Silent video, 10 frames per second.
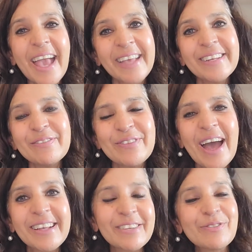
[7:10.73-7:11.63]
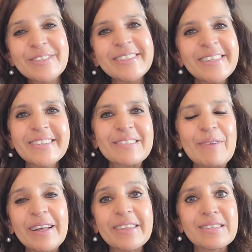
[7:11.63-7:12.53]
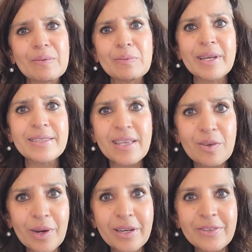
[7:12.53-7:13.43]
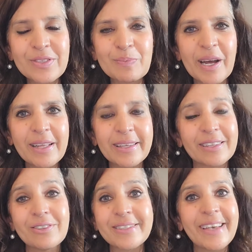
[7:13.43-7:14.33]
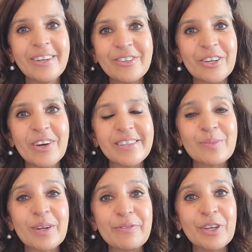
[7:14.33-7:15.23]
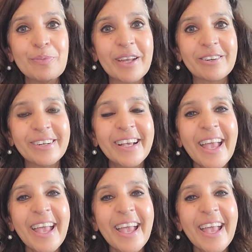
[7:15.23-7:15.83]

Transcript: And in fact, if we're sitting smiling, someone might say, why are you smiling? And you'll say, I don't know, I just want to feel better.